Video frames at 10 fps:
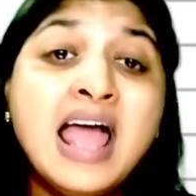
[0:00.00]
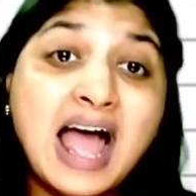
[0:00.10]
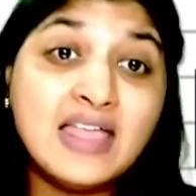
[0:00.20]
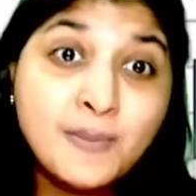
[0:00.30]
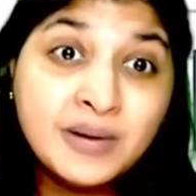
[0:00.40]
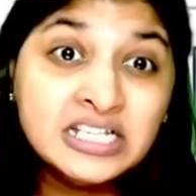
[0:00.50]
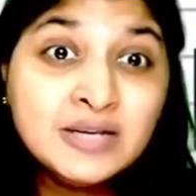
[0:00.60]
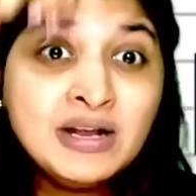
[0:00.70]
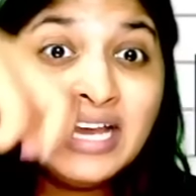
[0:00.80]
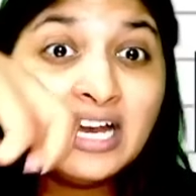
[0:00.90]
and the
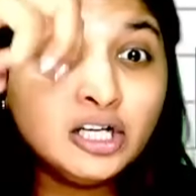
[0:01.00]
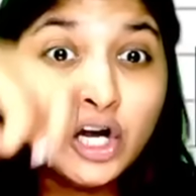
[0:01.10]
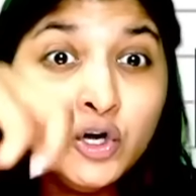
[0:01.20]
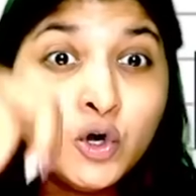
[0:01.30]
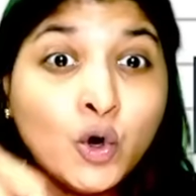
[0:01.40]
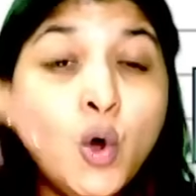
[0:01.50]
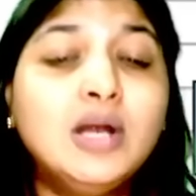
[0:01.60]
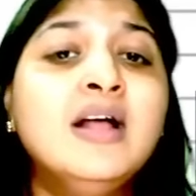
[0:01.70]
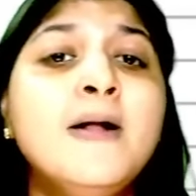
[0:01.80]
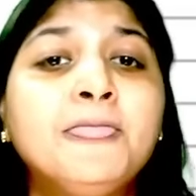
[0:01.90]
principal can
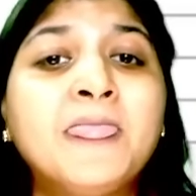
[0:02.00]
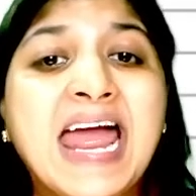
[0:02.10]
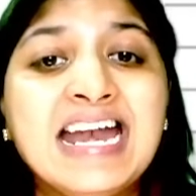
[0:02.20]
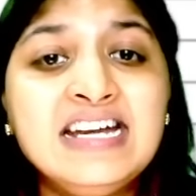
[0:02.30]
control the